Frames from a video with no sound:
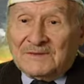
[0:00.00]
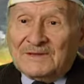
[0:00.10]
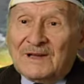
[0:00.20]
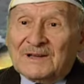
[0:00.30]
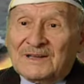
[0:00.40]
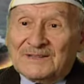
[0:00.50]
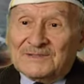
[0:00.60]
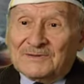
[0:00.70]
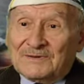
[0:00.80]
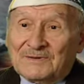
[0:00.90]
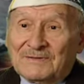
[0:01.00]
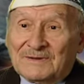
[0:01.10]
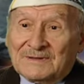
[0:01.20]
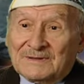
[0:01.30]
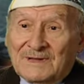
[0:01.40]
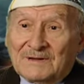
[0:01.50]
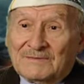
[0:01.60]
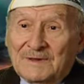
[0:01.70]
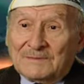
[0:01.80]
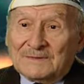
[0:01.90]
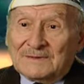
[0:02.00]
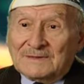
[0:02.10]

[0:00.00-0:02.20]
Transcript: young kids or whatever, young people.